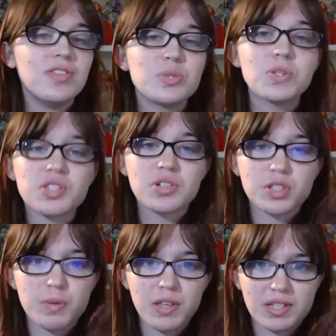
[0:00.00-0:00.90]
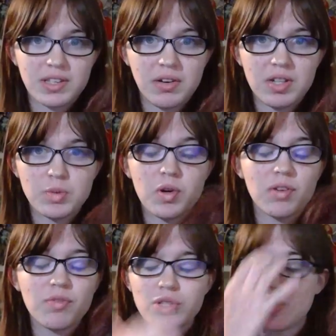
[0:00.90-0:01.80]
These ones still smell like cigarette
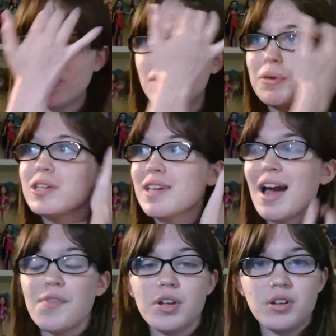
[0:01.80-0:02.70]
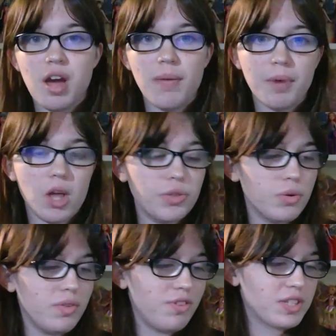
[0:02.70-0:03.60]
smoke, unfortunately, because I haven't um, gone
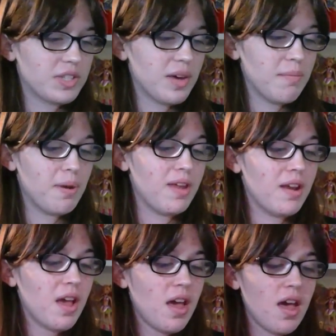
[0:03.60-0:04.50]
through and fixed them, but